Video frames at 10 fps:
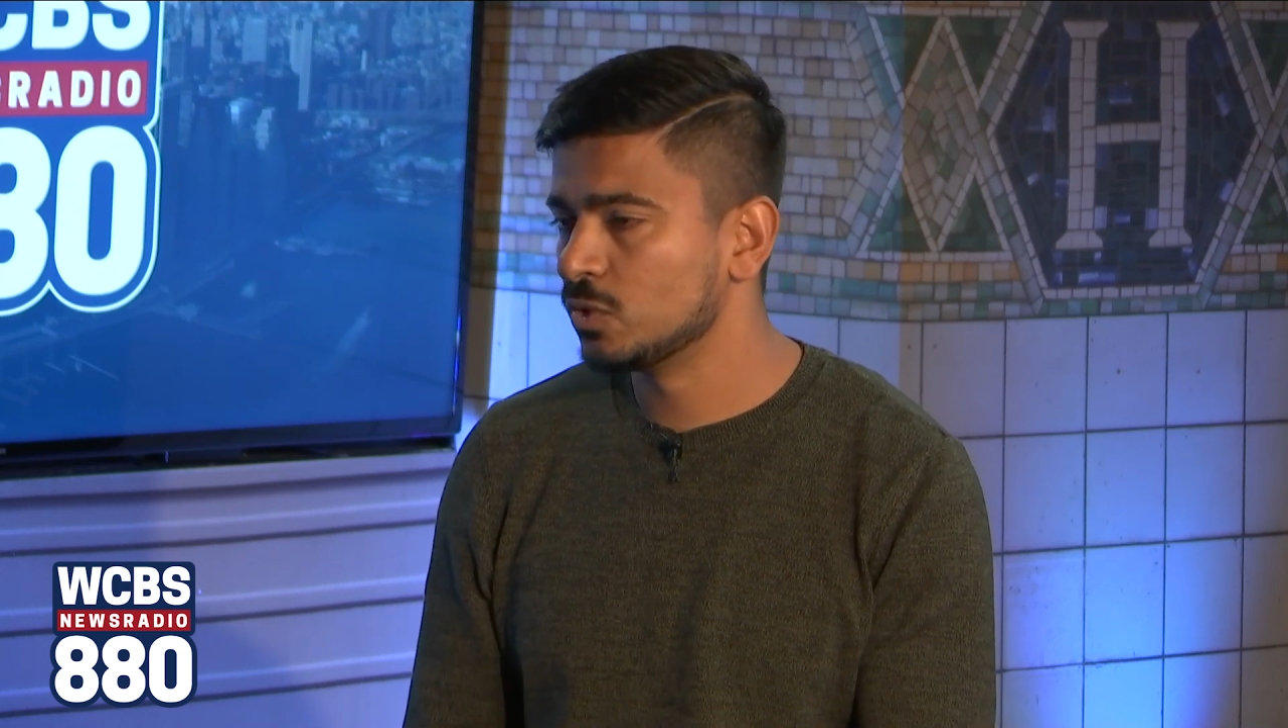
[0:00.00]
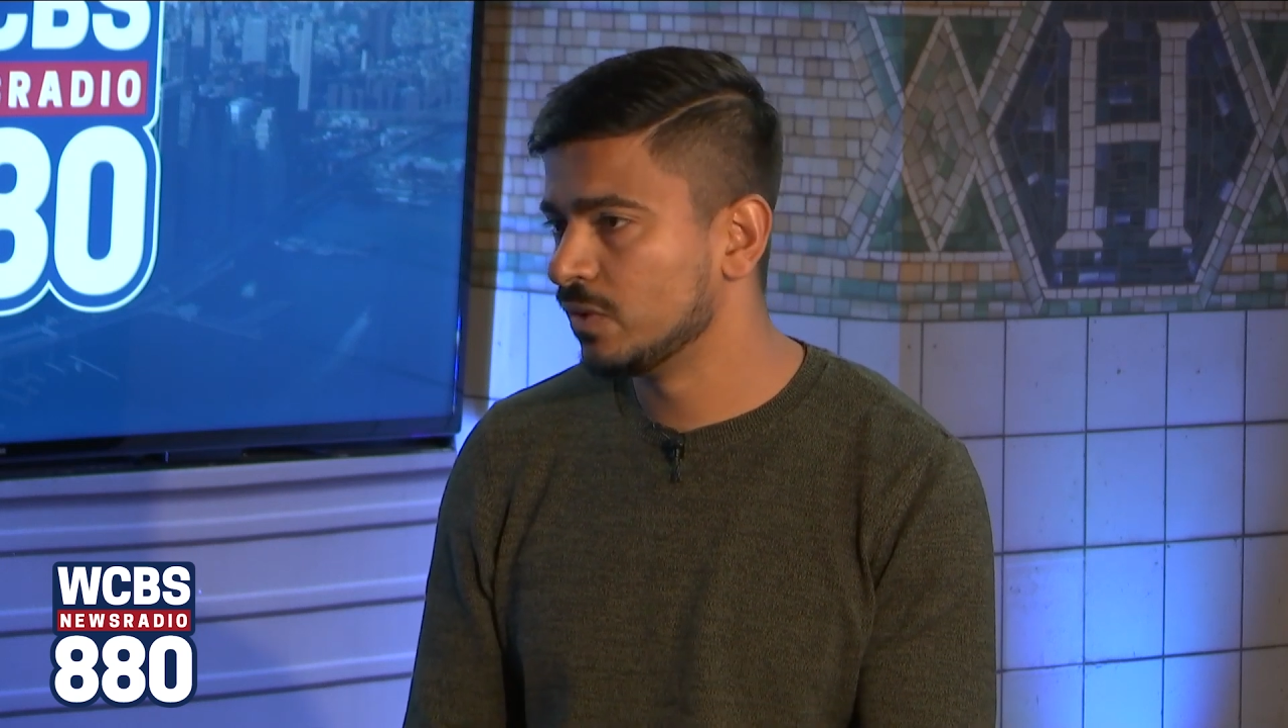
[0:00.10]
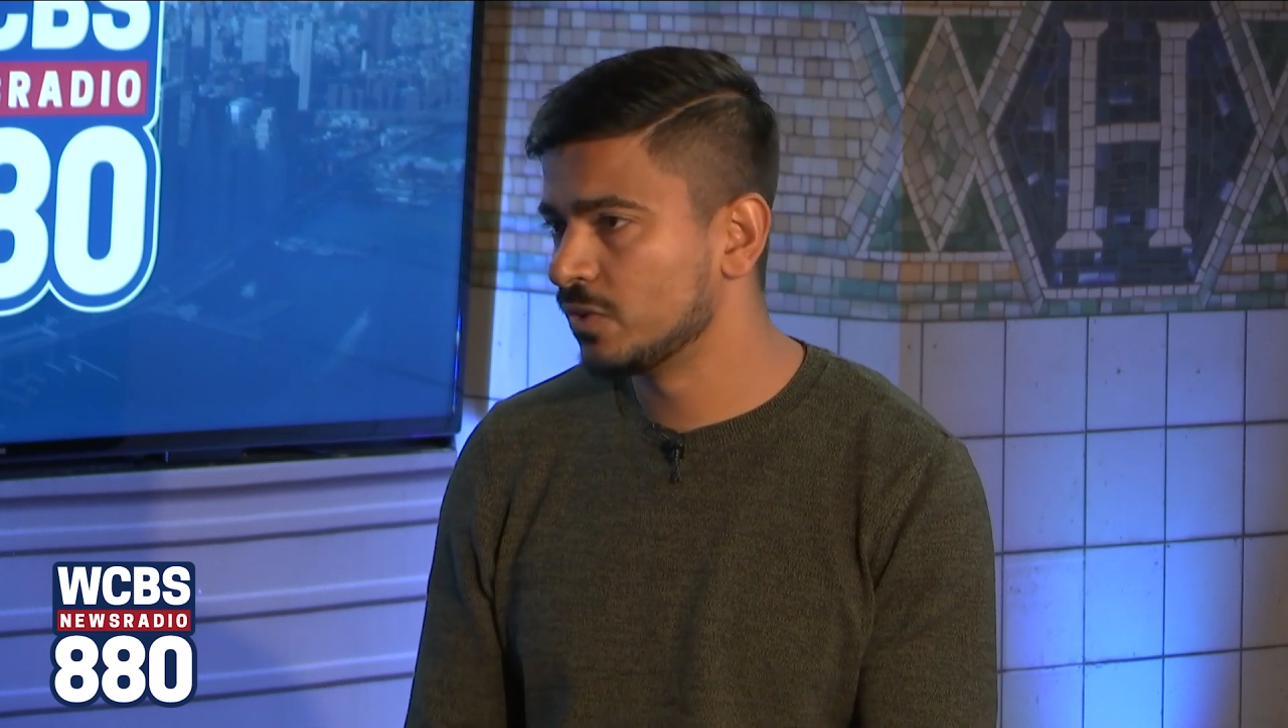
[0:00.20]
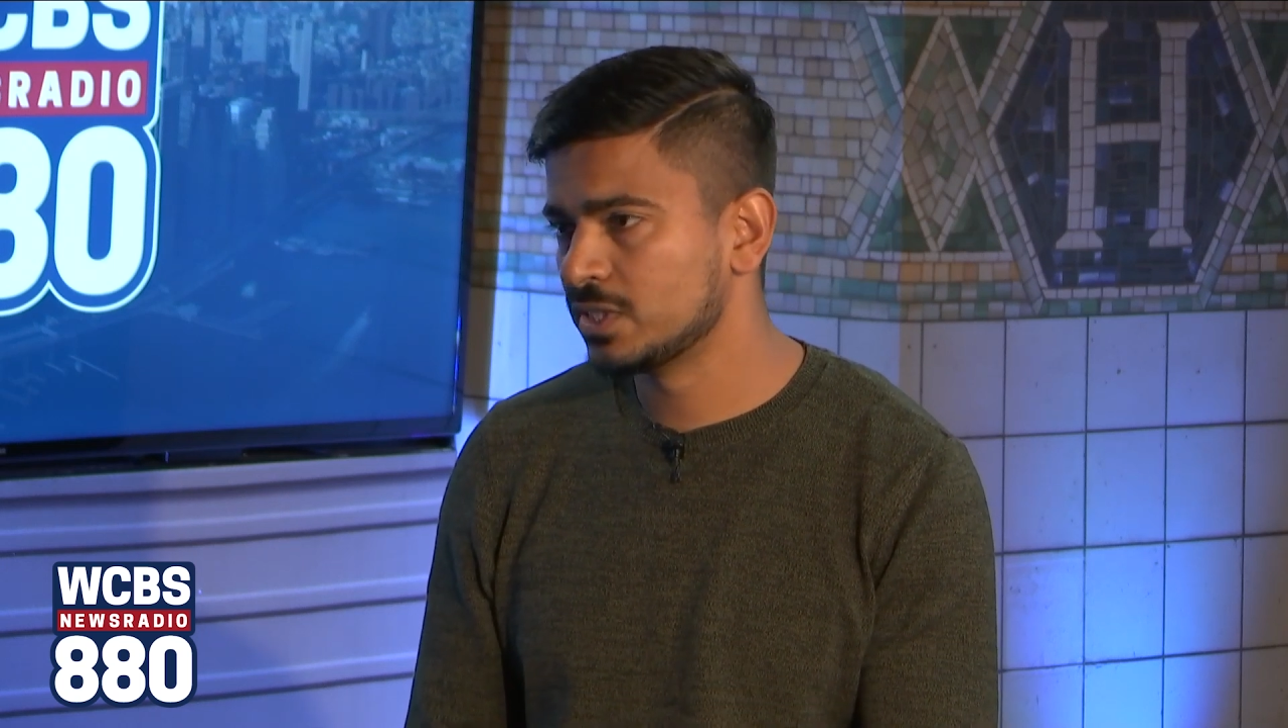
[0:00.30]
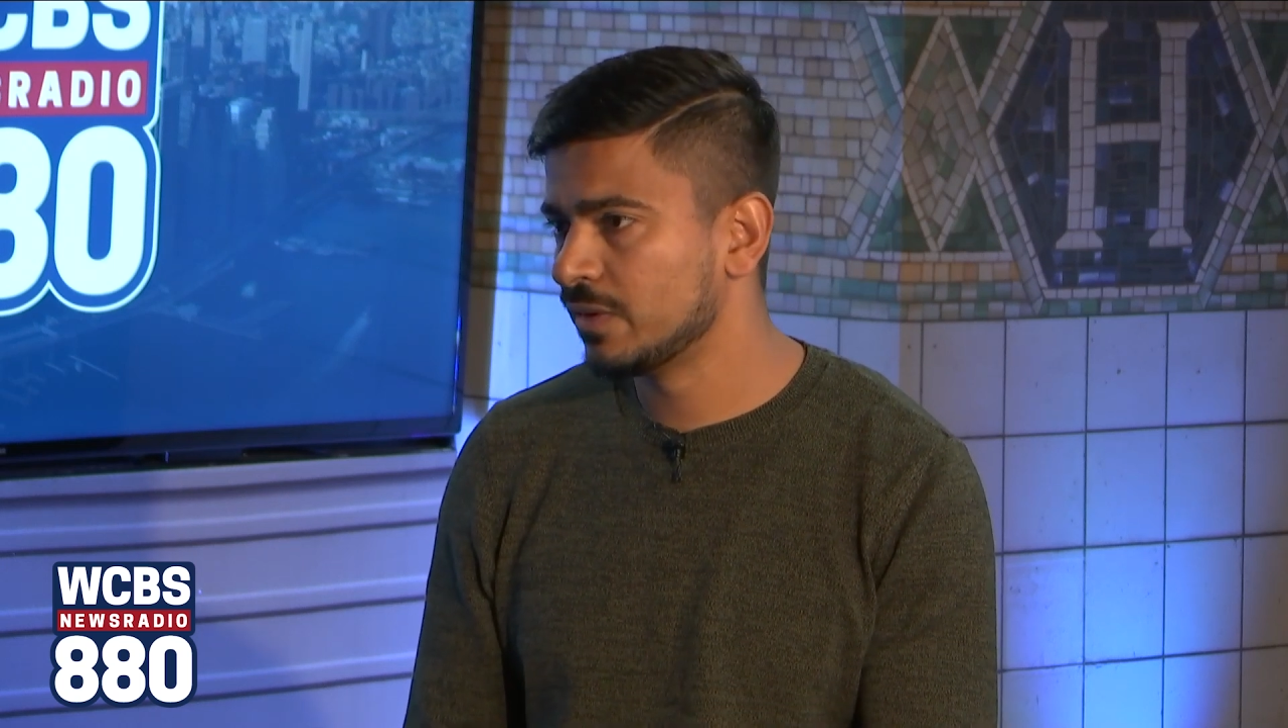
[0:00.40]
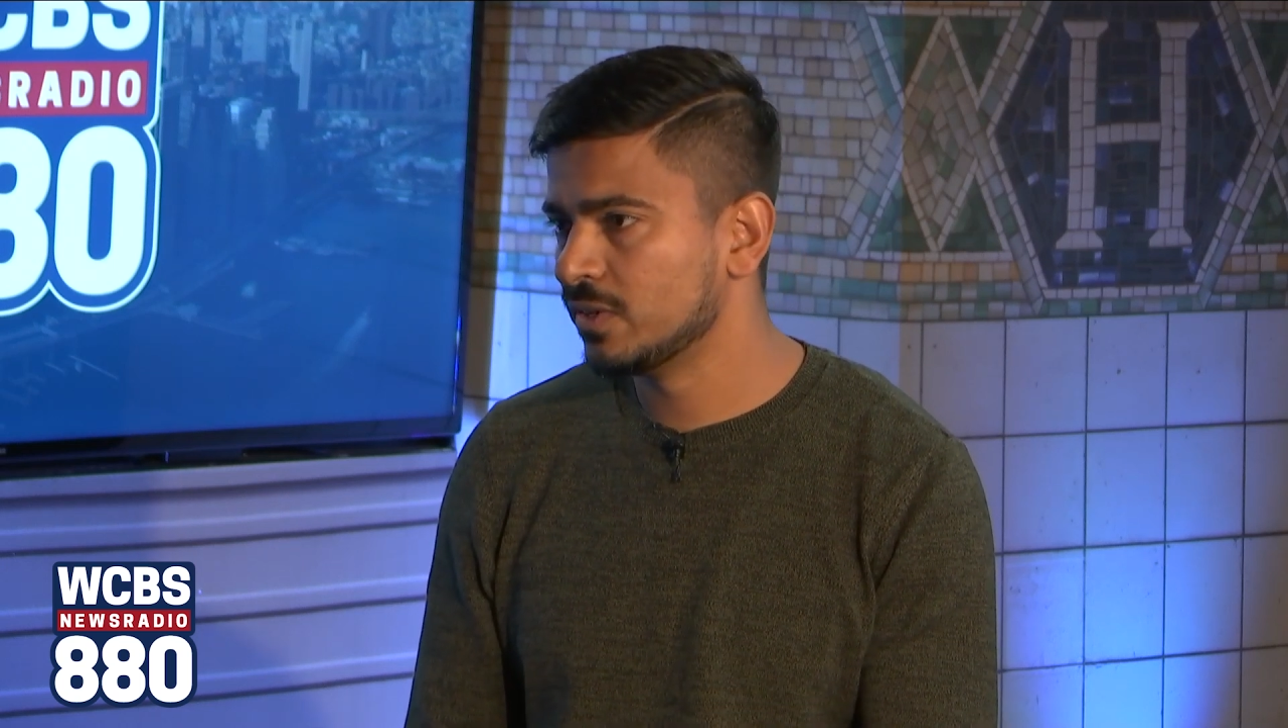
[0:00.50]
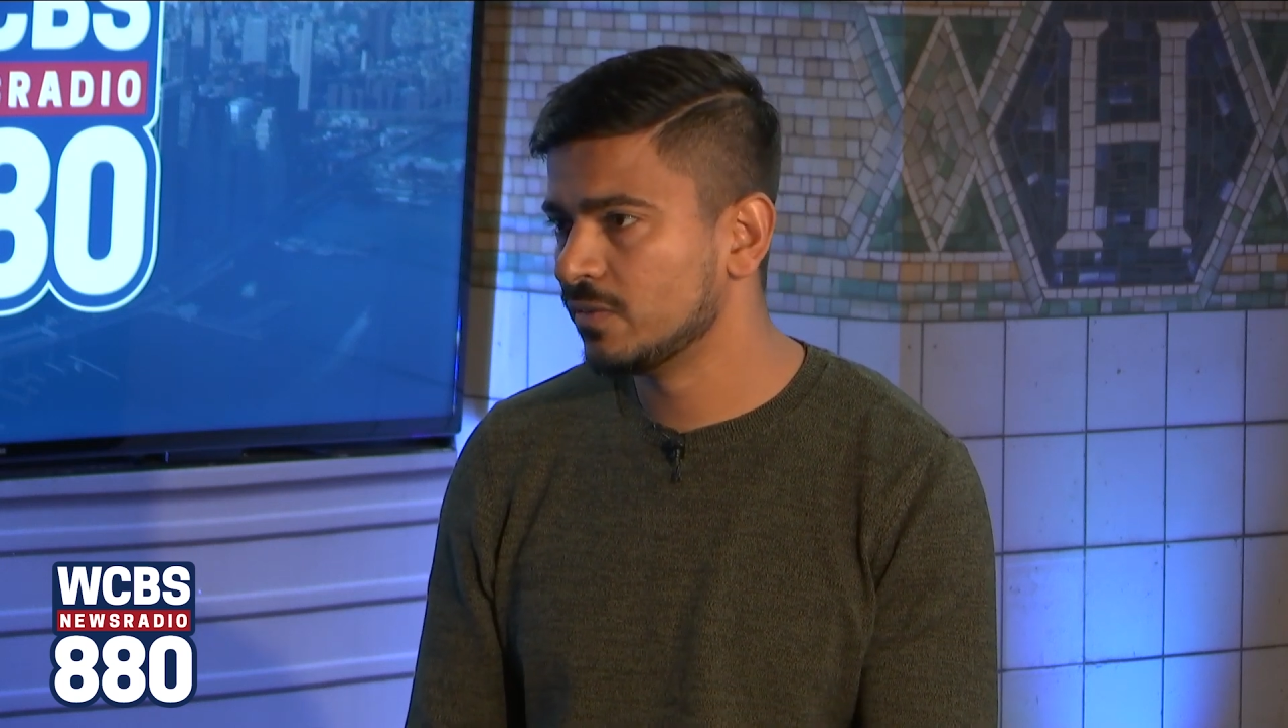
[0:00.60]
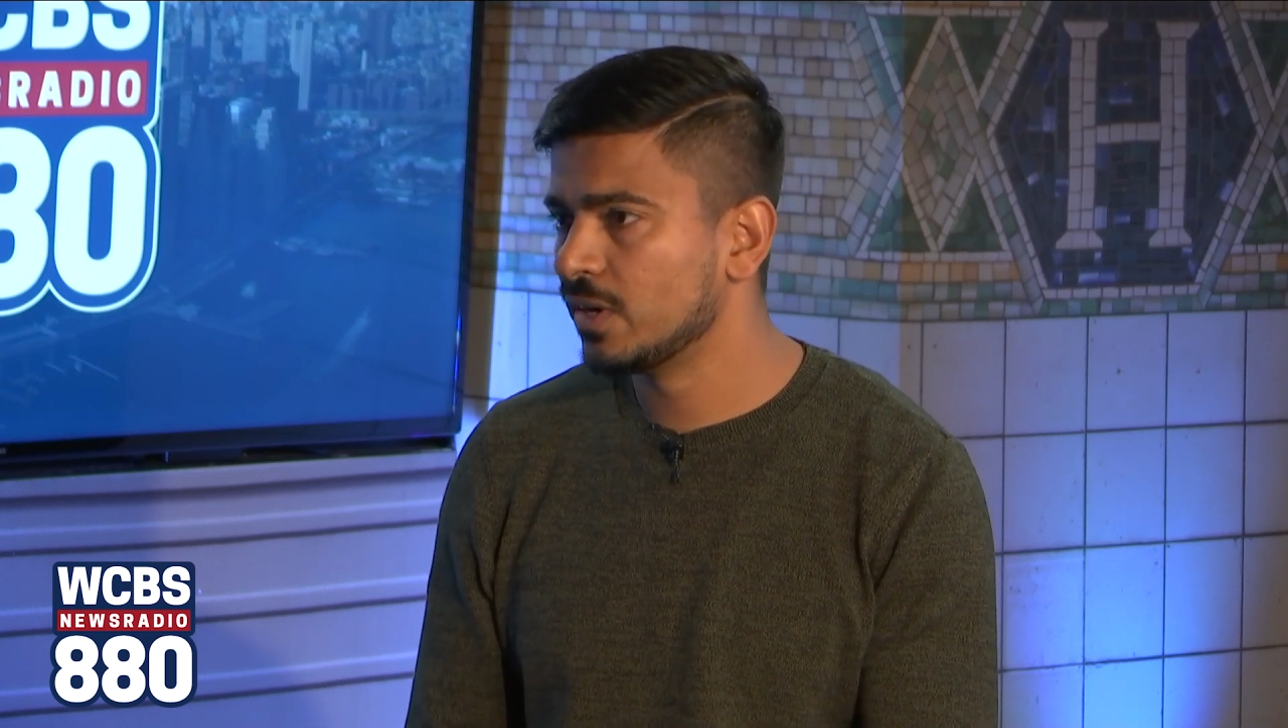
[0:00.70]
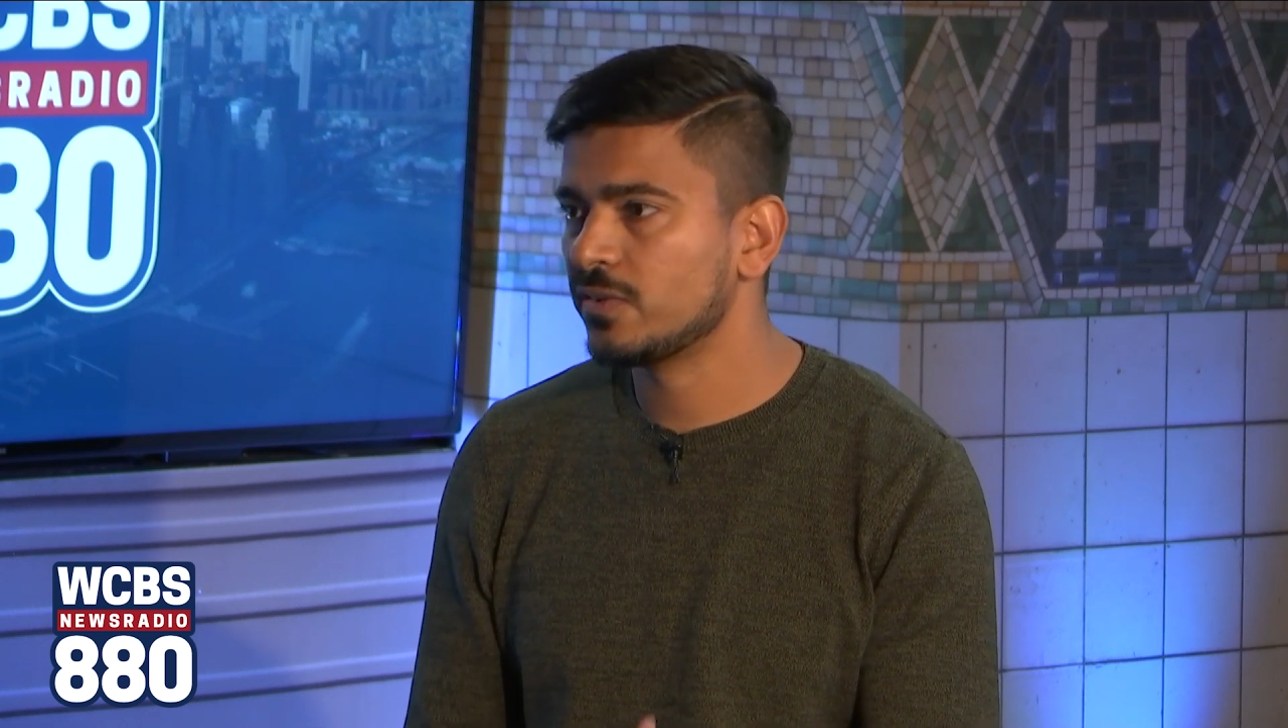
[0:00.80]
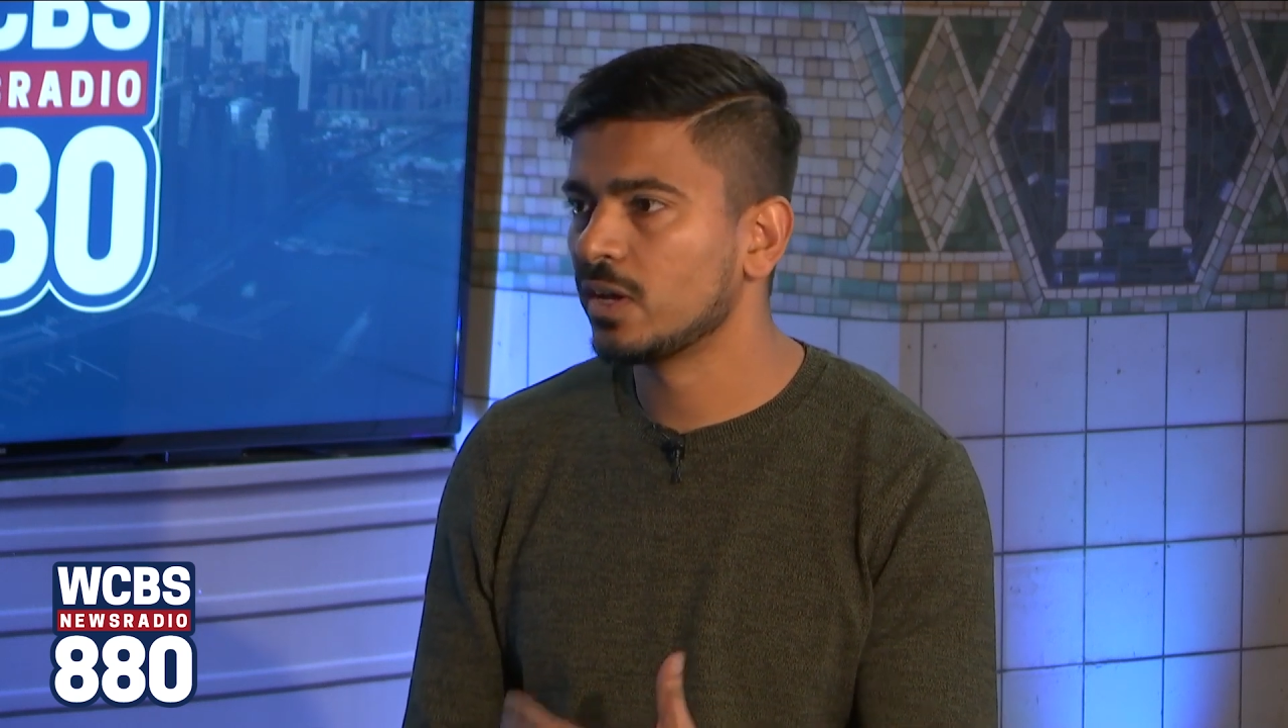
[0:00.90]

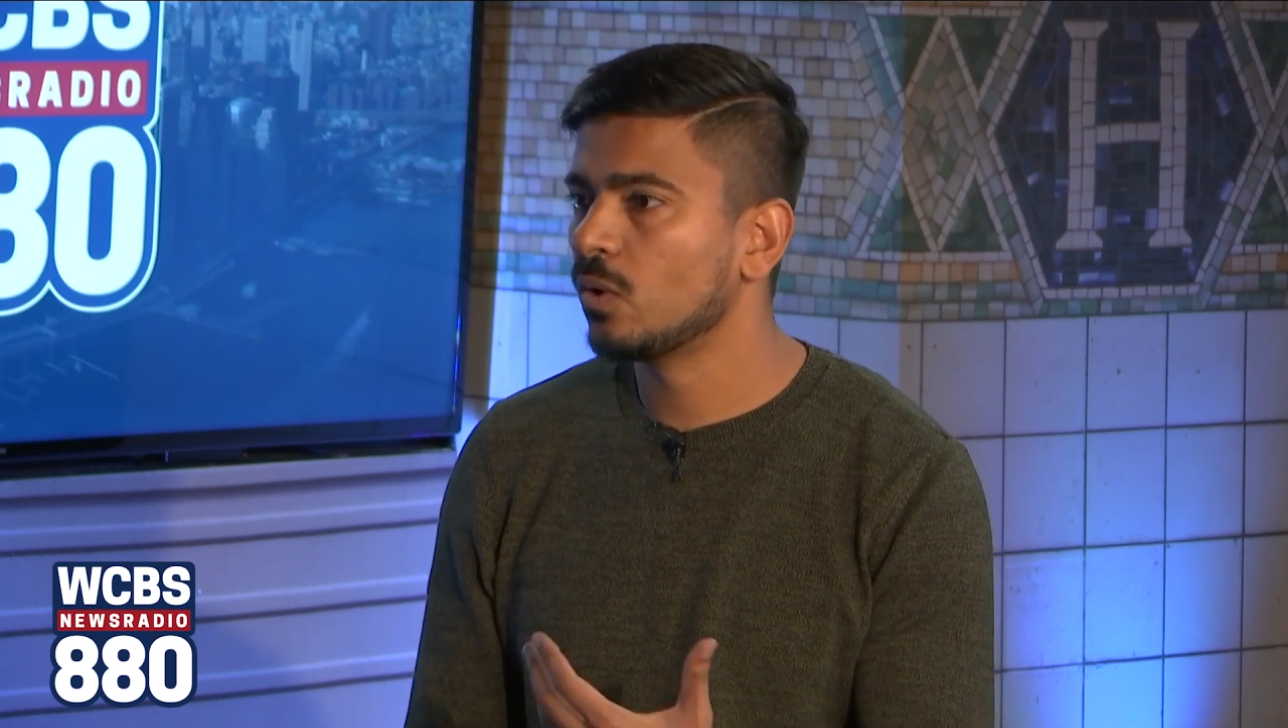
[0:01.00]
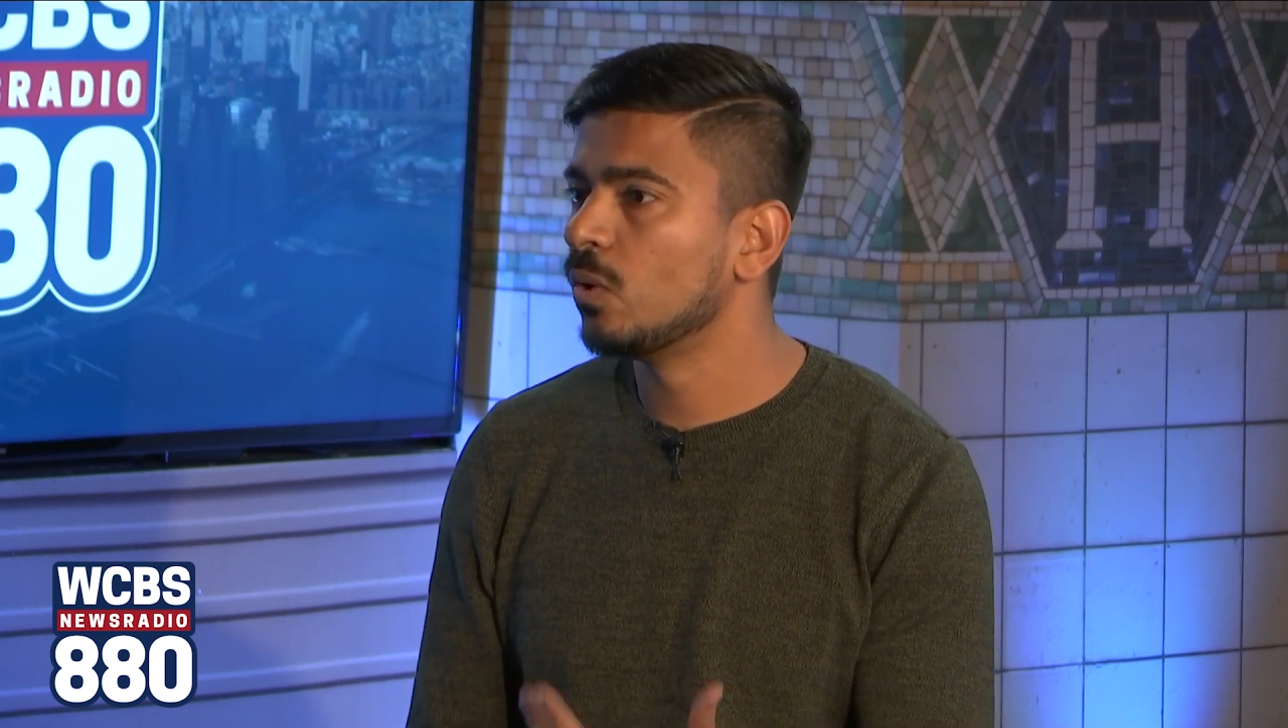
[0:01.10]
24/7 verifying